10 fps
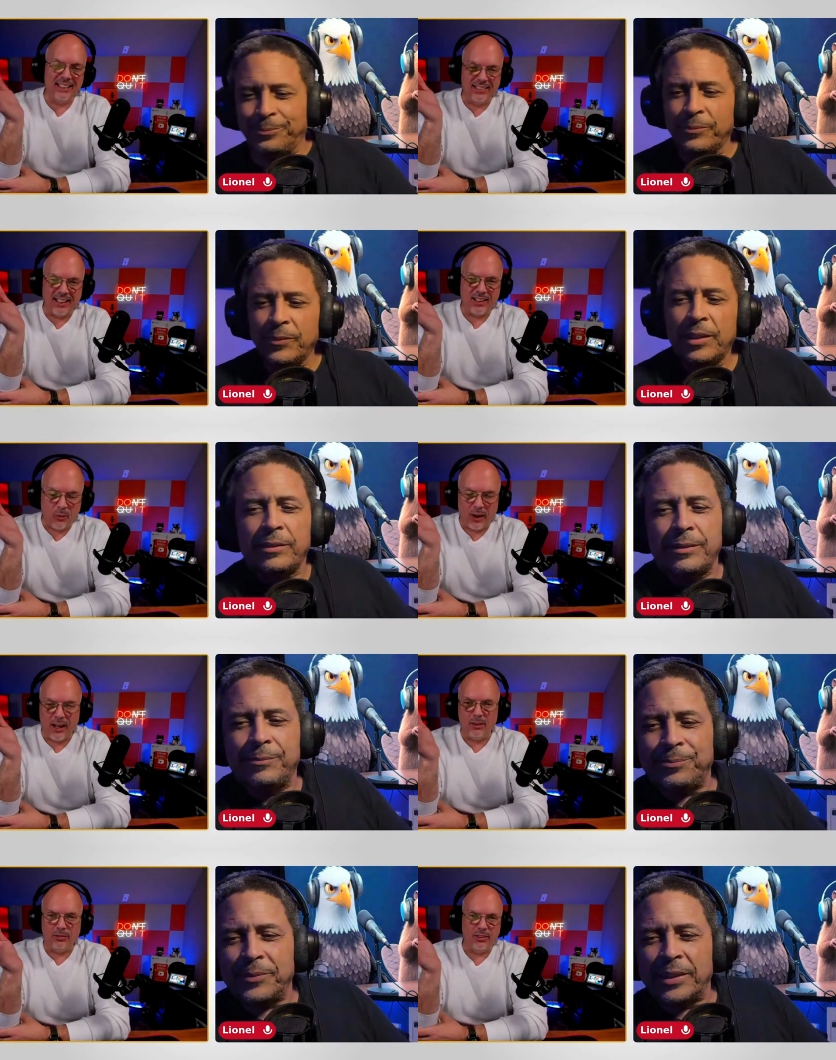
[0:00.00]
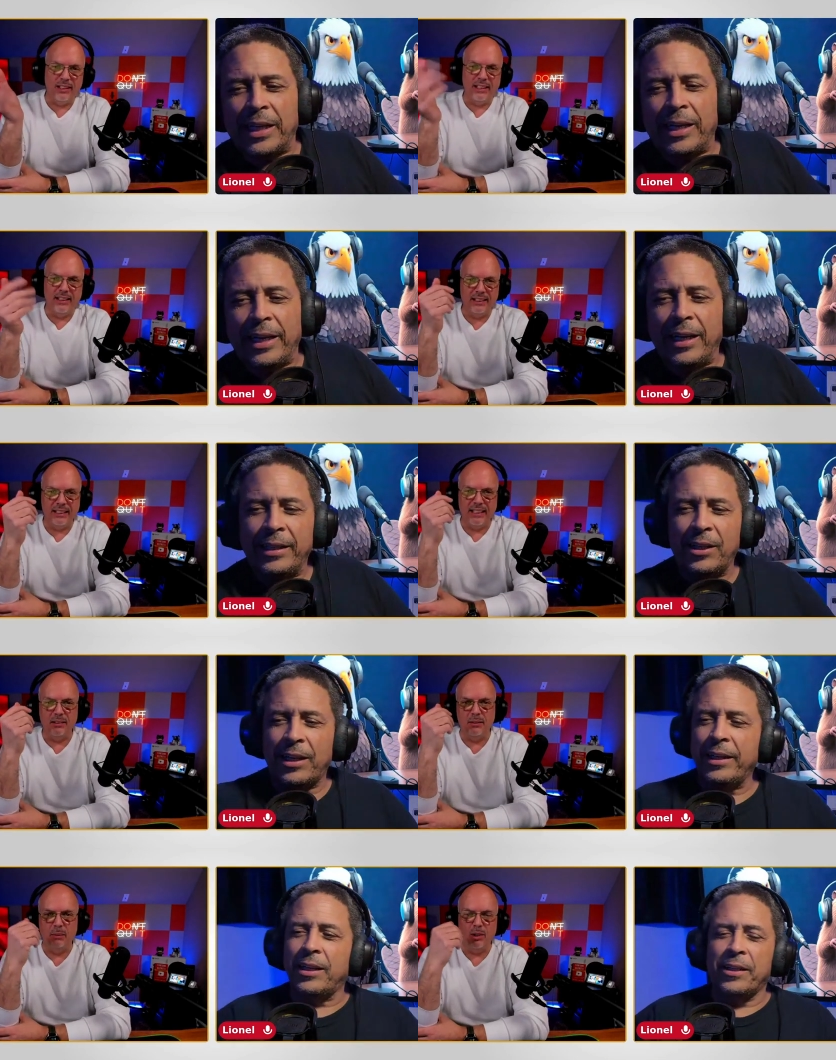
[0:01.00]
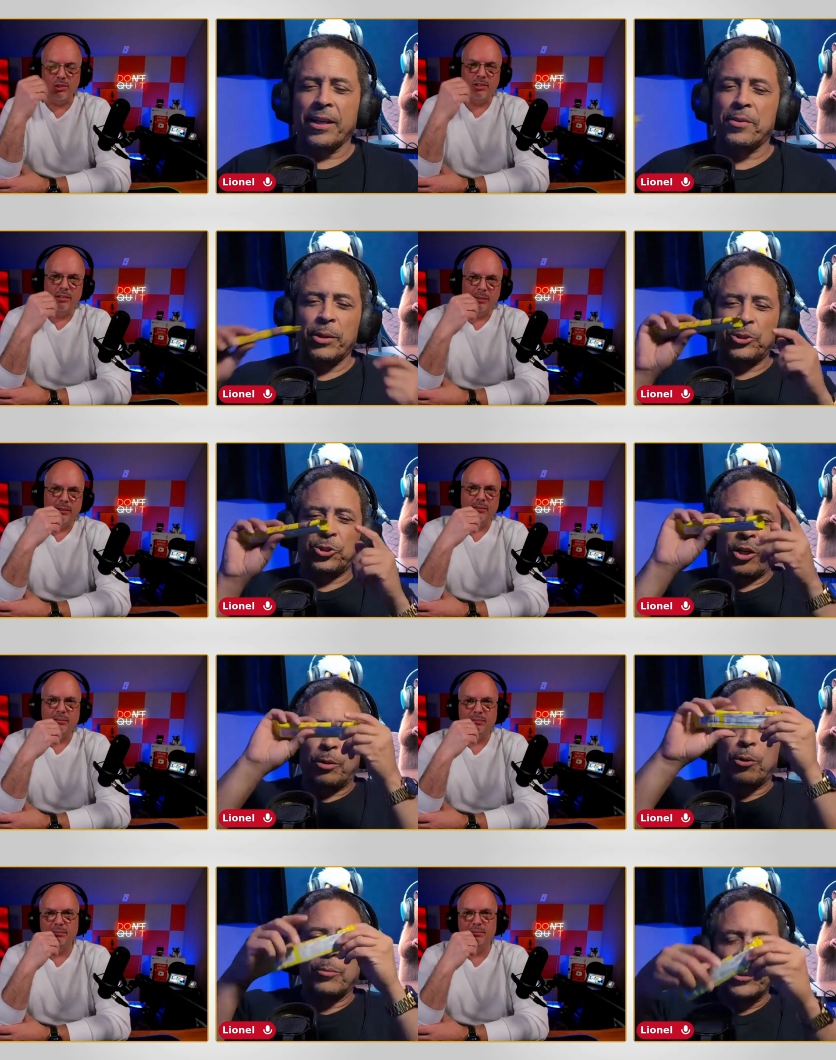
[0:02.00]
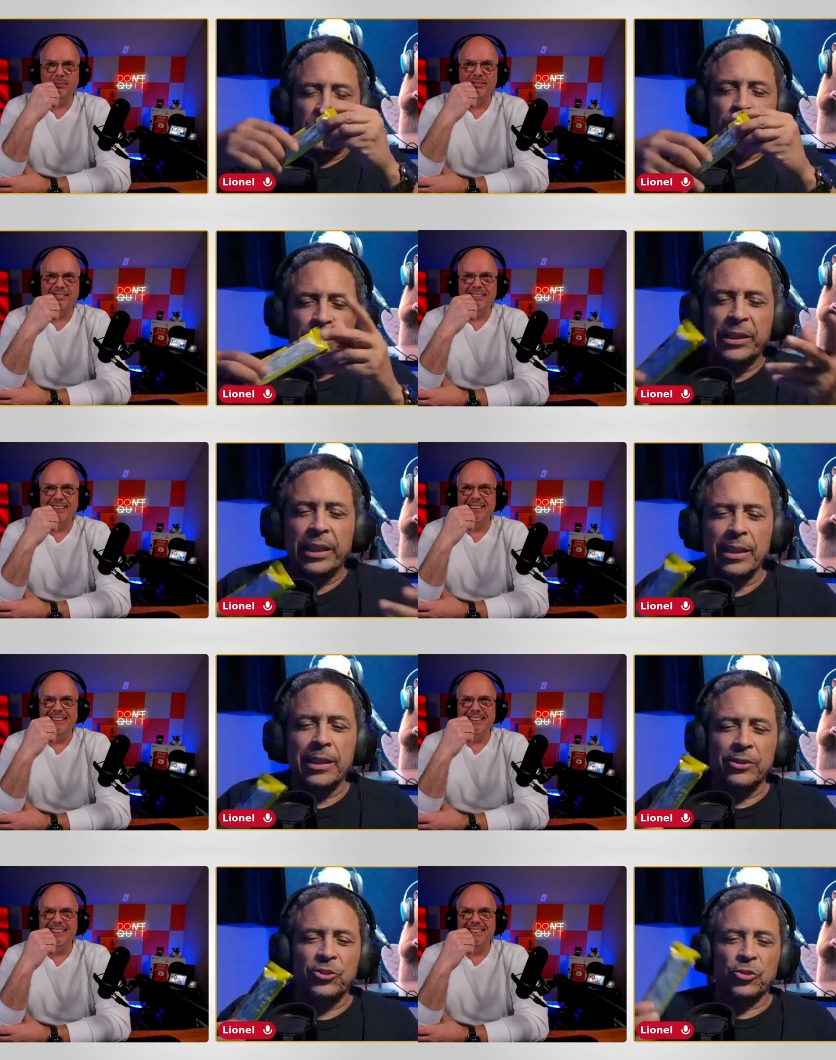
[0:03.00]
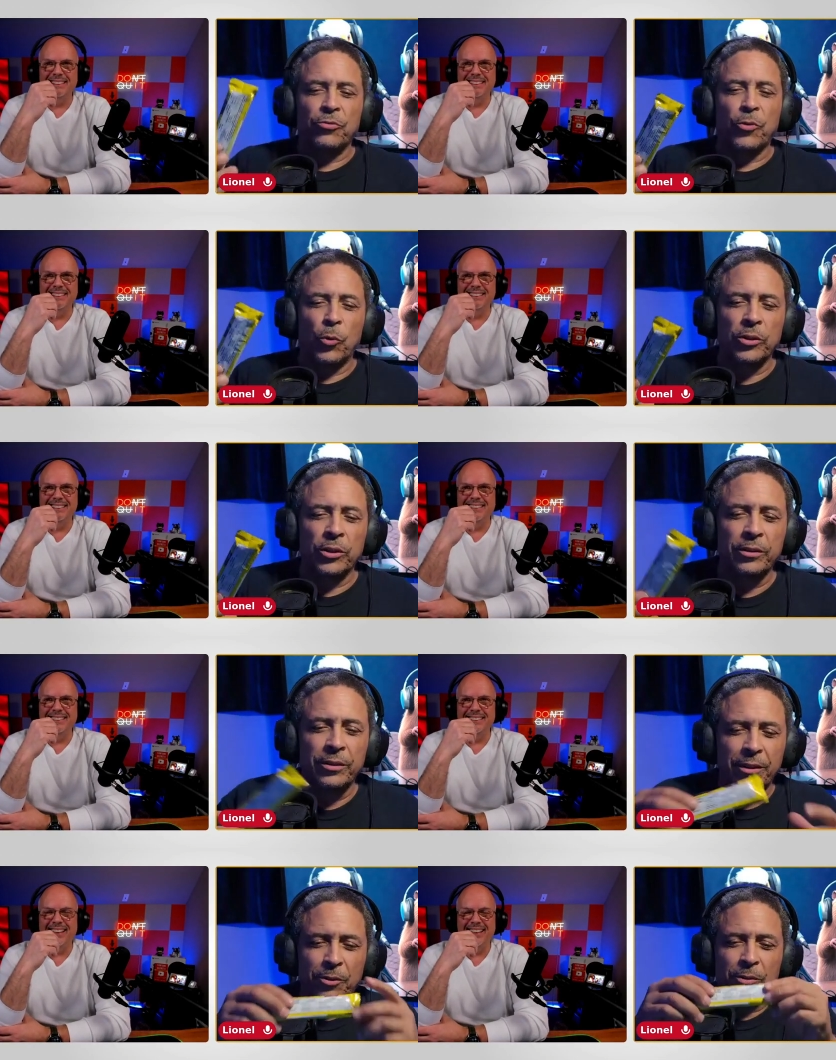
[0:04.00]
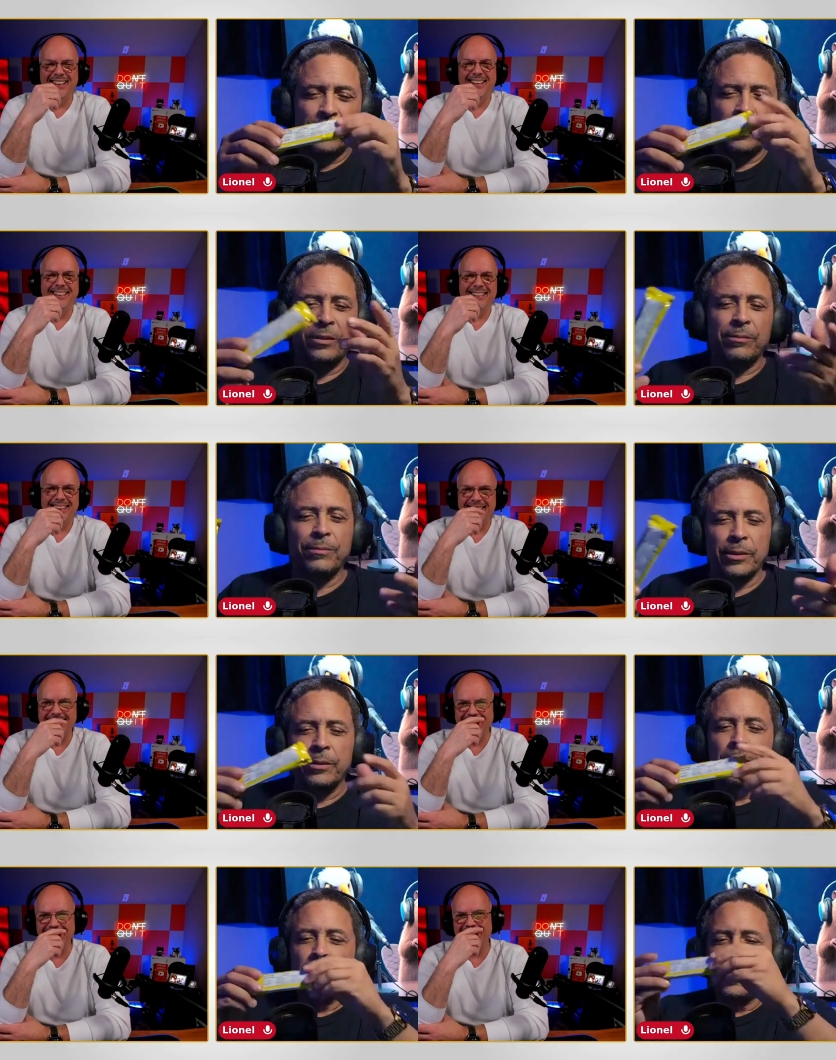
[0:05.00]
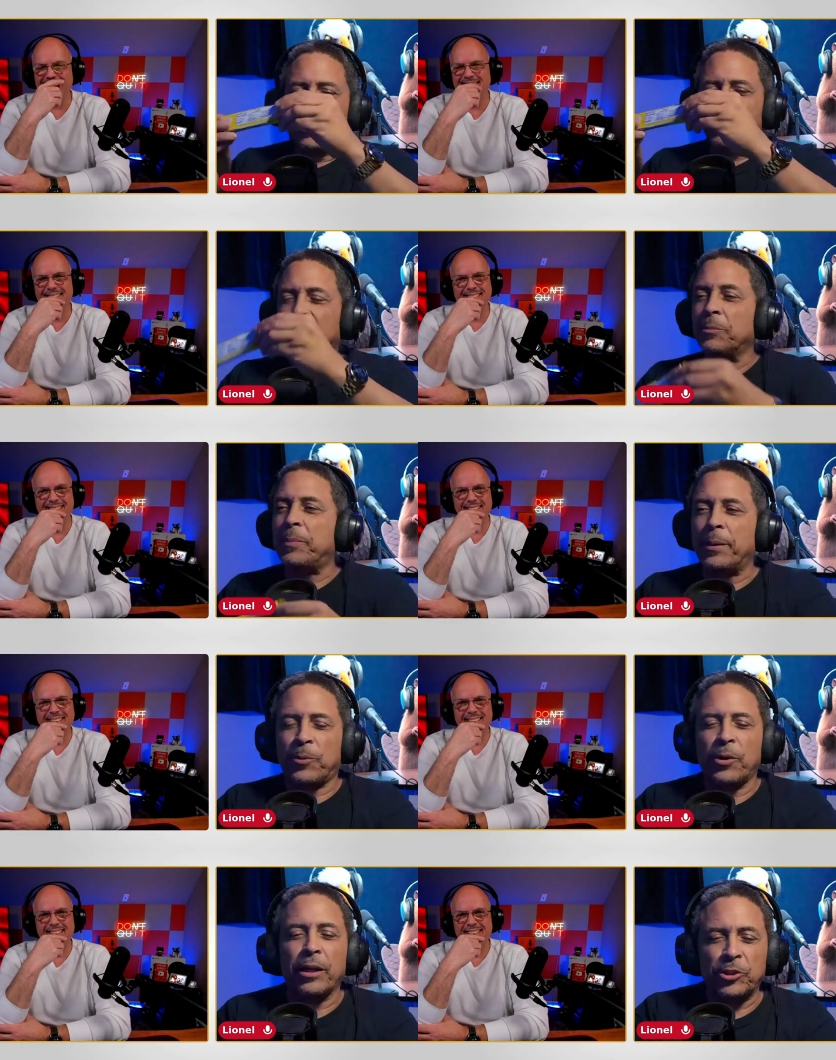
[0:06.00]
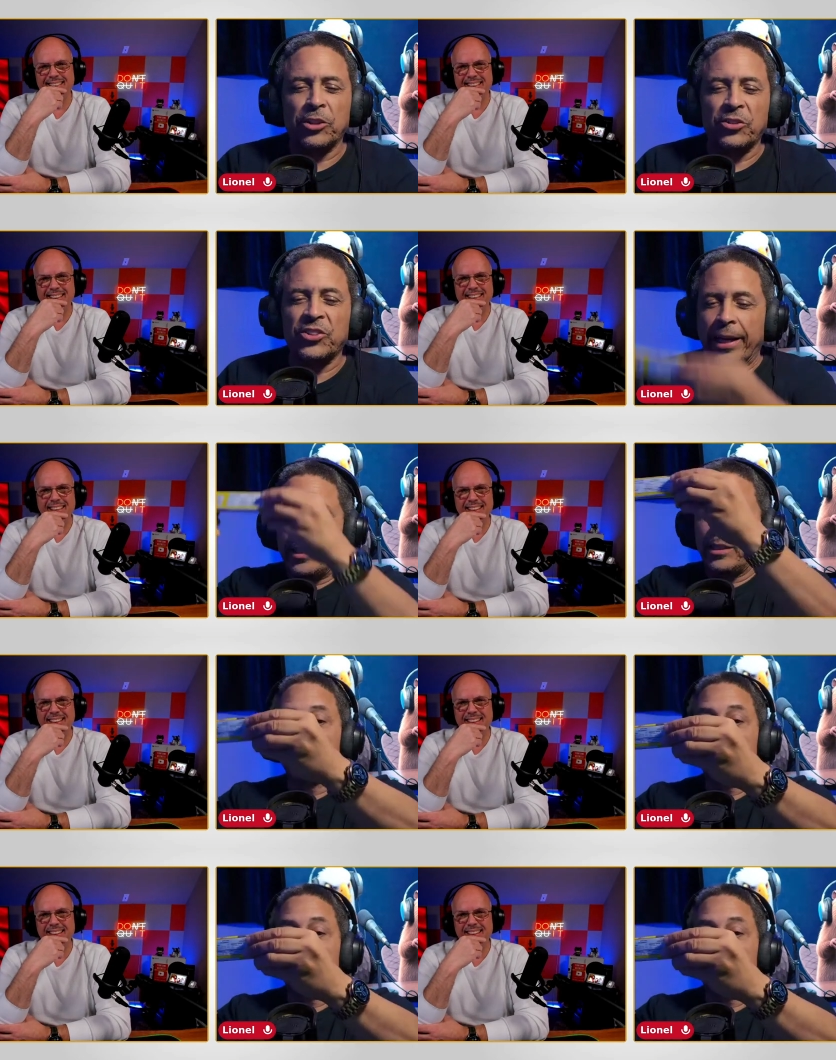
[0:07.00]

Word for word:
Speaker 1: gonna take a while for. I got nothing but a chocolate bar, but just pretend that this is a folded, you know, you know, a piece of paper, and I've just signed it.